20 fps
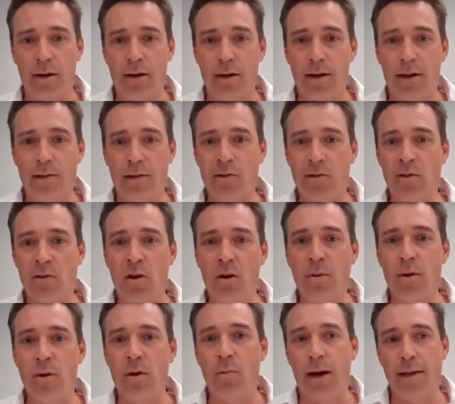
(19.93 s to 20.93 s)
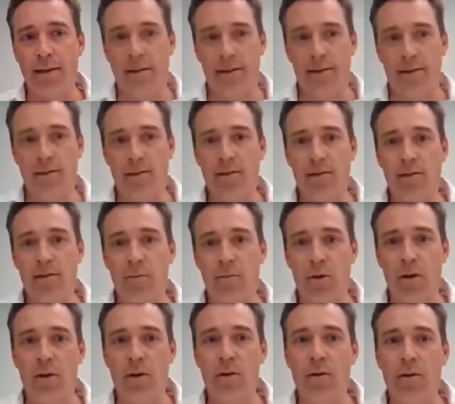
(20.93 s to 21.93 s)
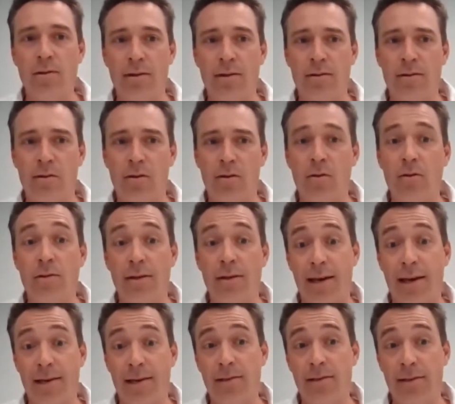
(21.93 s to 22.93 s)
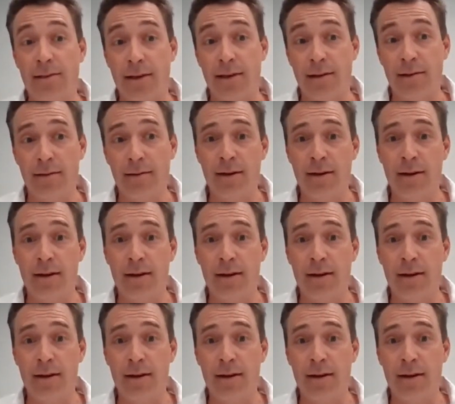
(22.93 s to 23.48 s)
And so there's no better way of listening to somebody who's actually done it.